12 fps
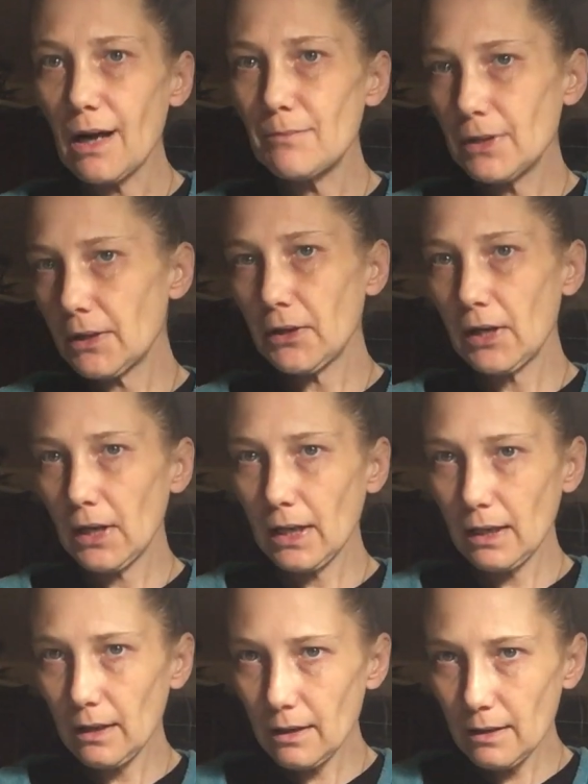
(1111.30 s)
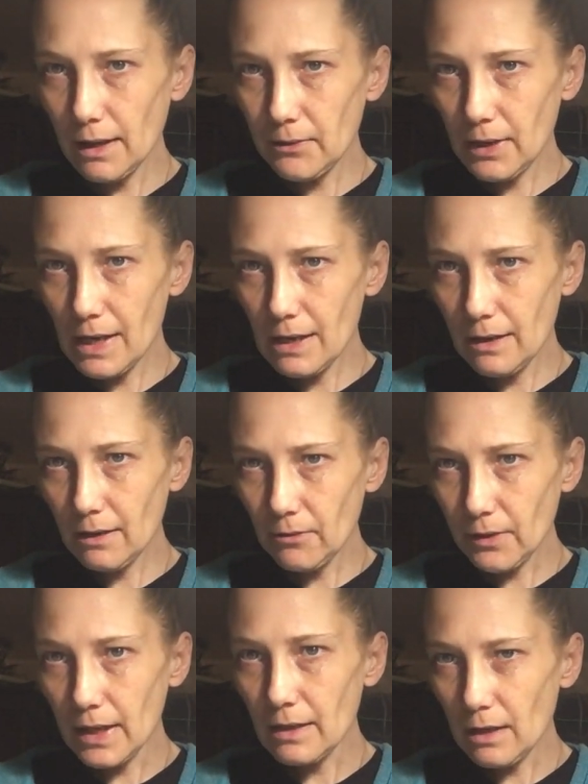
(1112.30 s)
I'm not going to get into that right now.
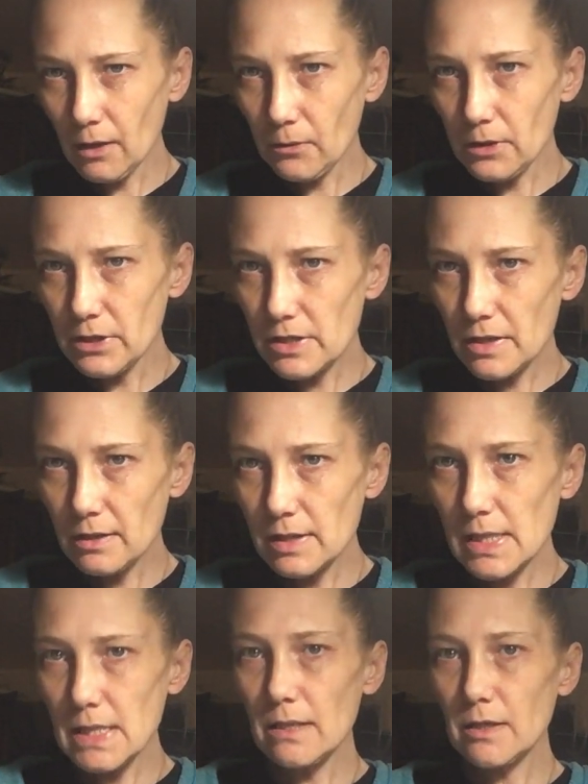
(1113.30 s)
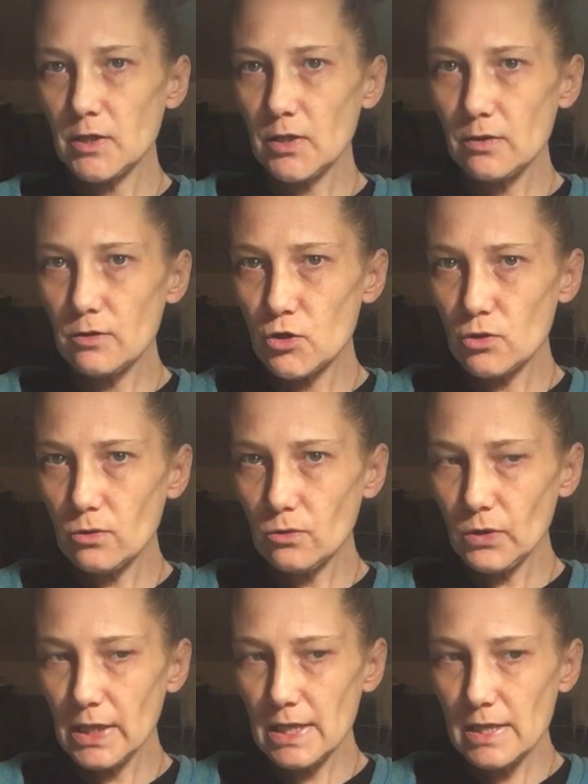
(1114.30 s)
Right now we're just going to stick to the
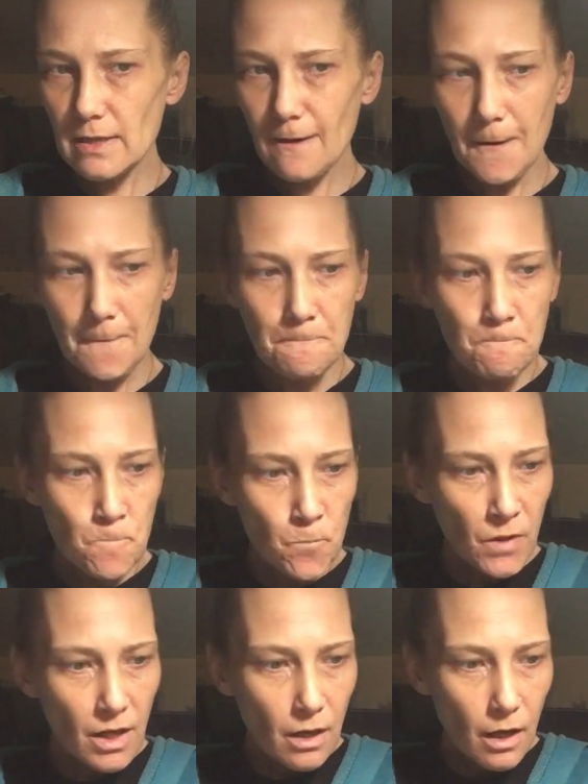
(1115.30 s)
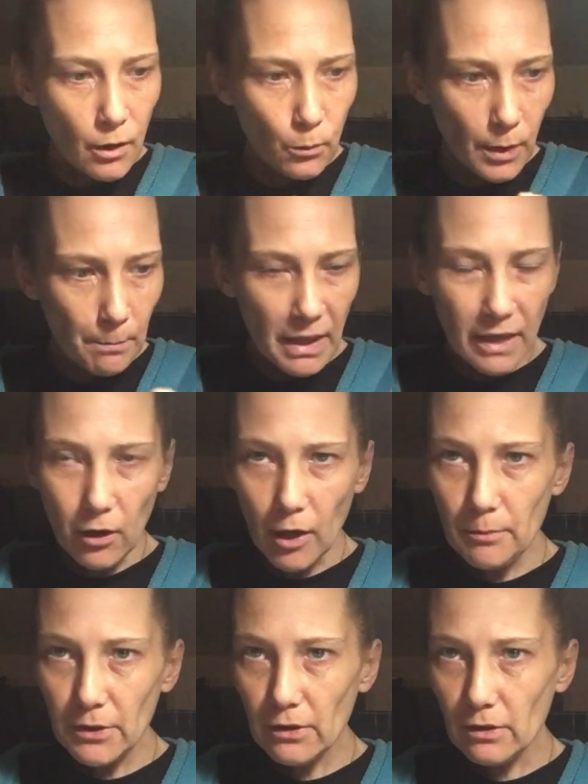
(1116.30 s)
jewelry. So we made our
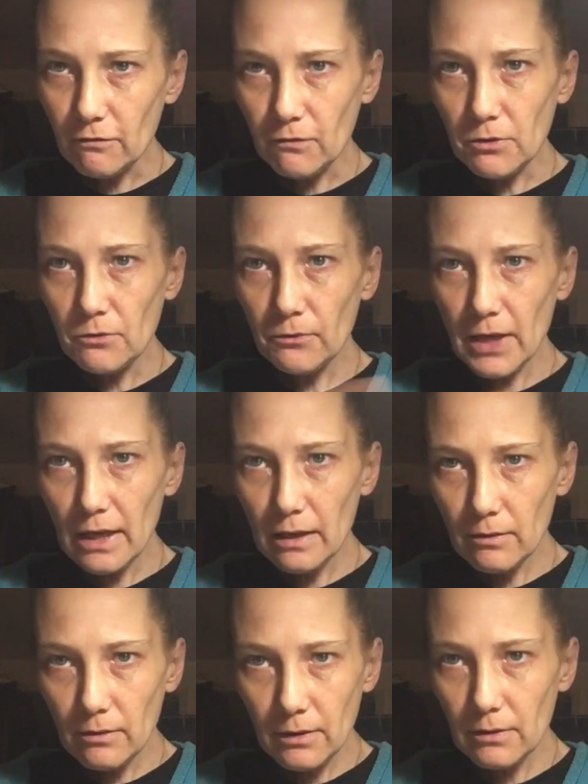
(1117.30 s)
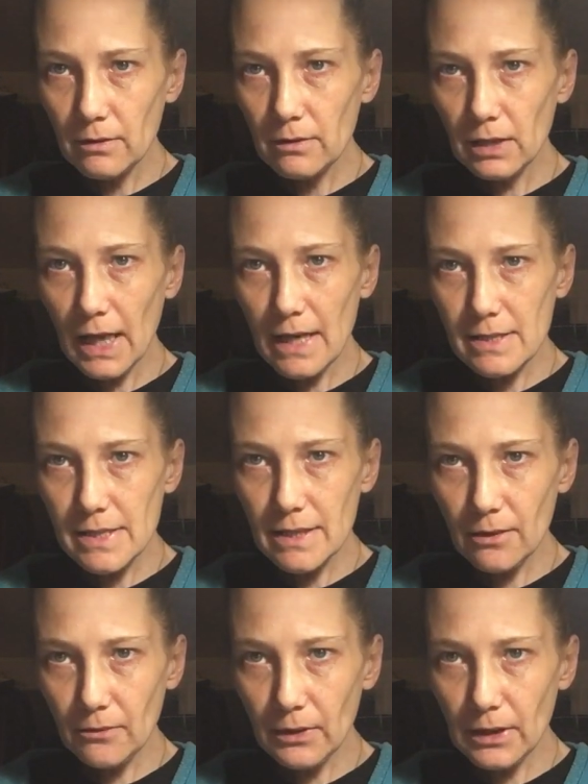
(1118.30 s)
beautiful red glass
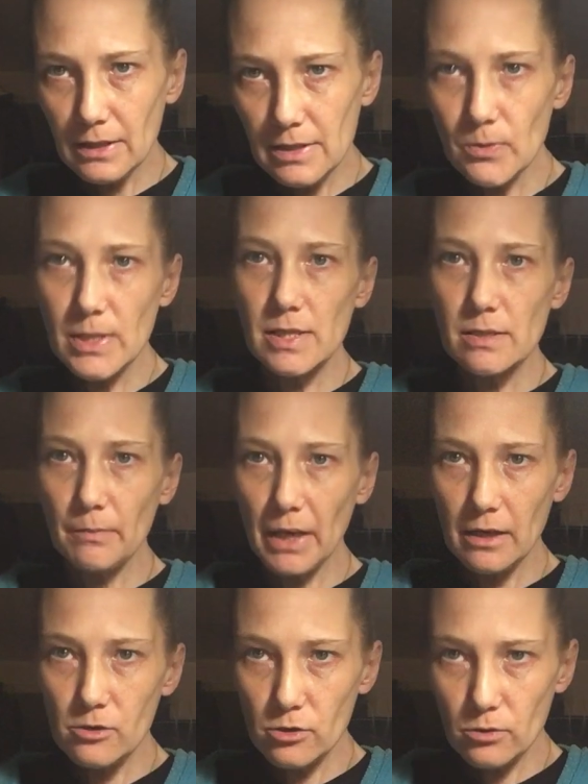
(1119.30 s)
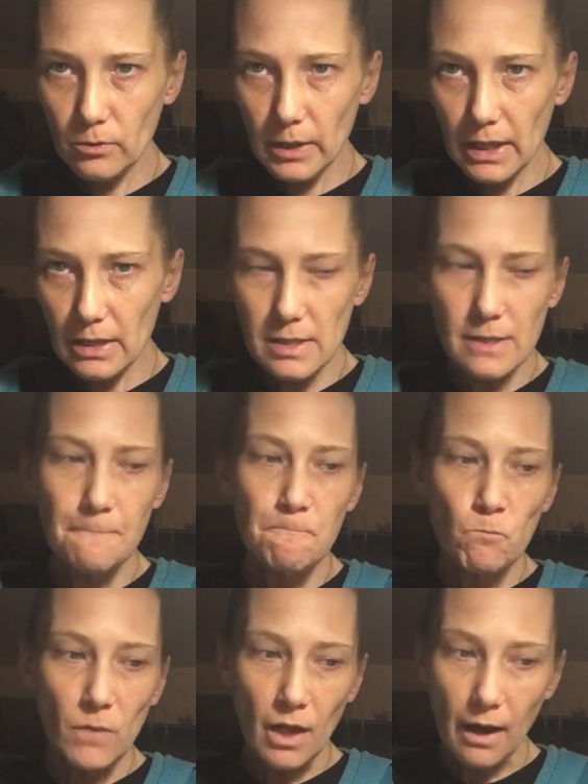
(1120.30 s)
earrings with some angel wings.
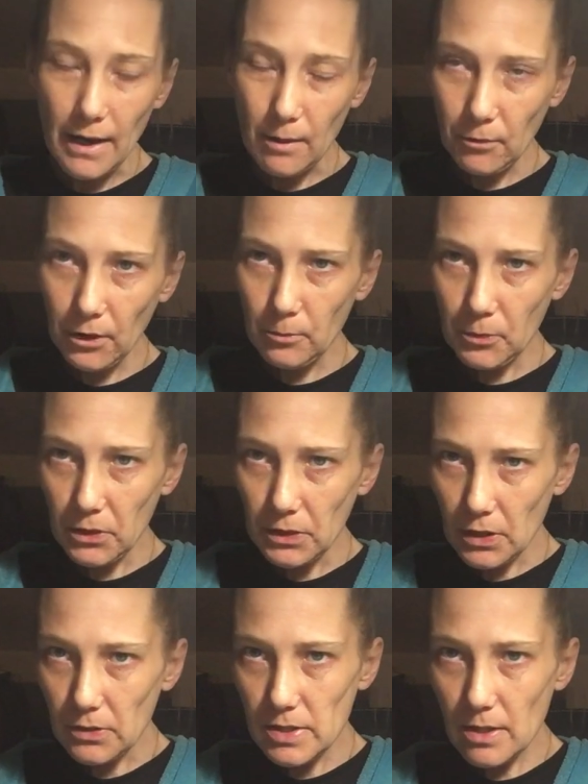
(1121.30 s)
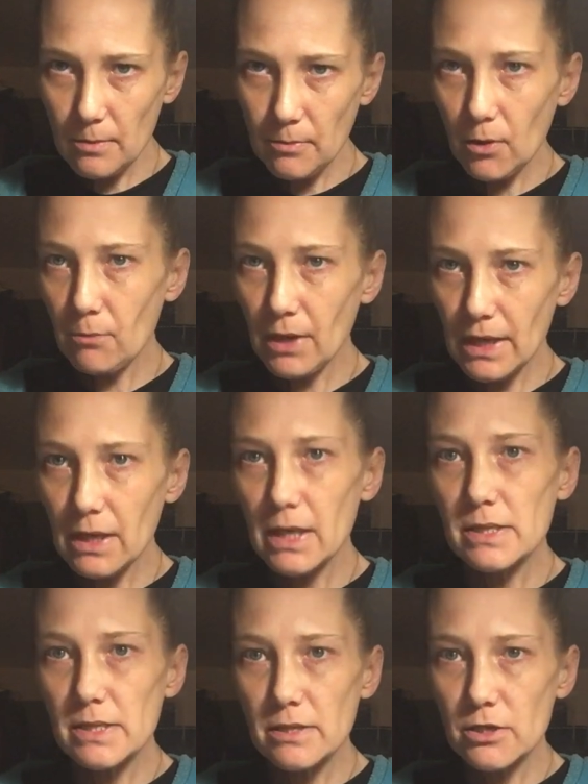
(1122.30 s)
I am going to put those up on my
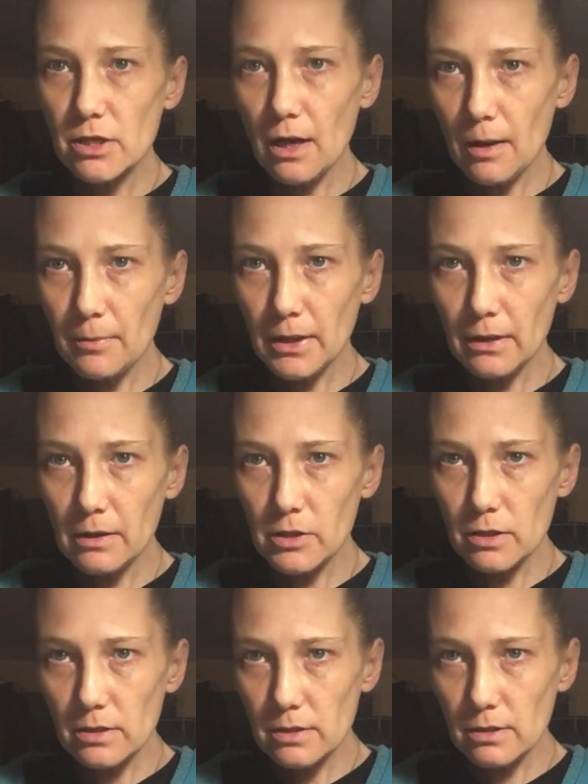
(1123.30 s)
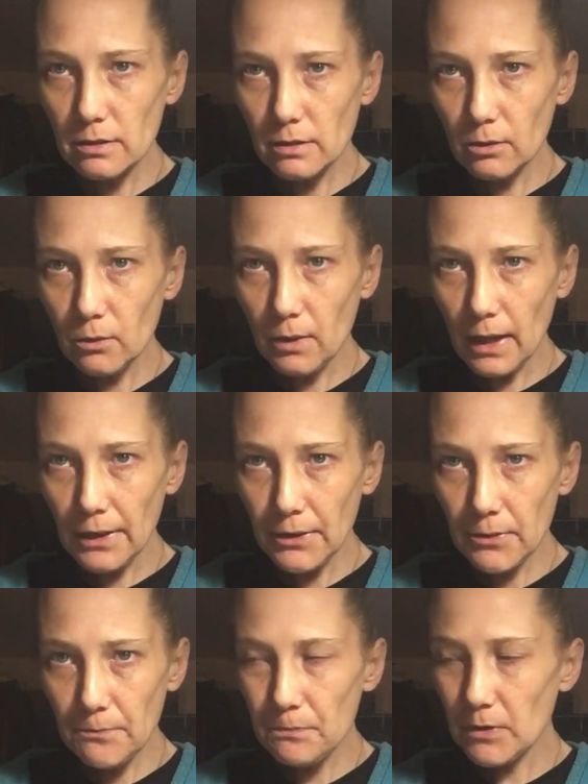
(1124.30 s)
Etsy shop here in just a little
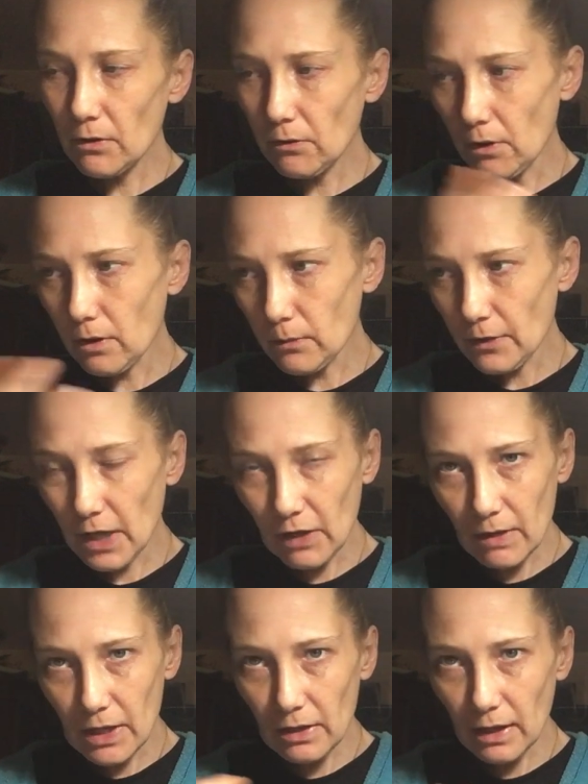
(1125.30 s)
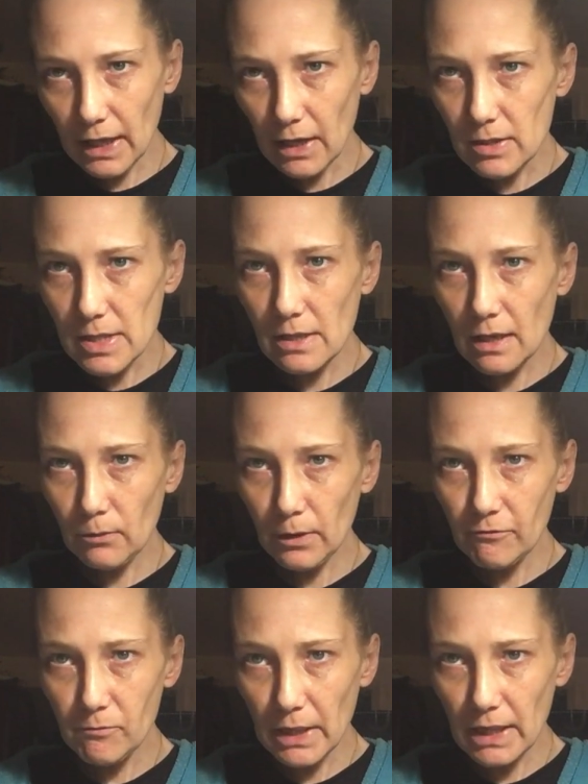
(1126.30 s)
while along with everything else that
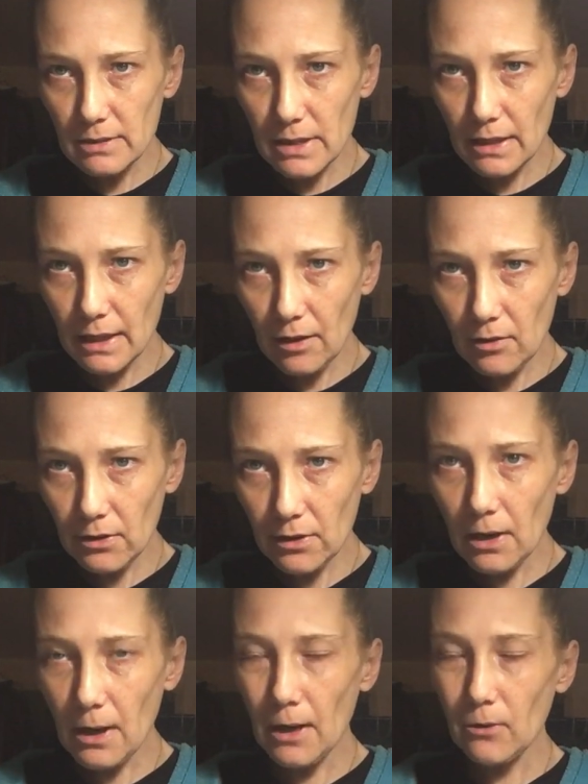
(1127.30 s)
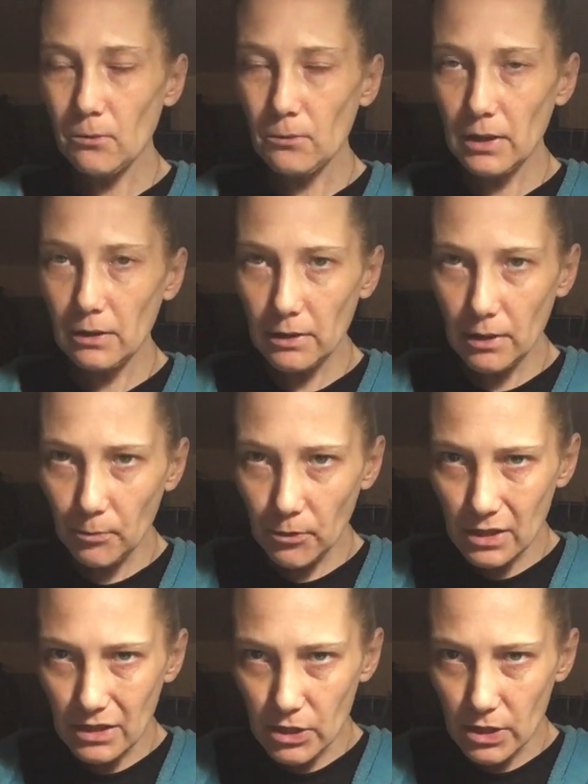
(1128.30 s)
we've made together. I really
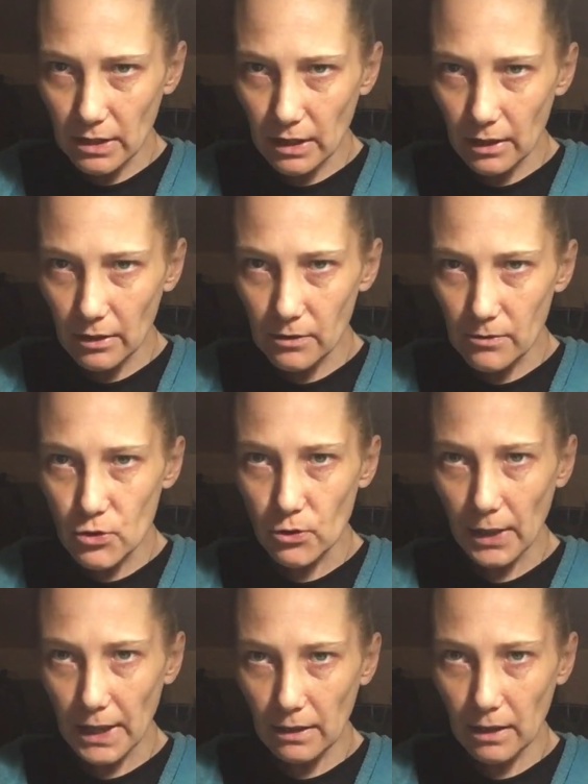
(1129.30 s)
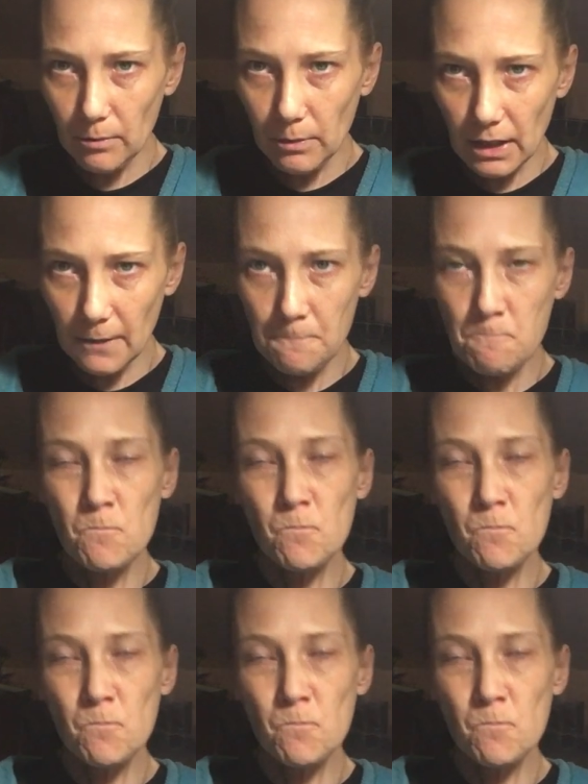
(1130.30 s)
appreciate you joining me.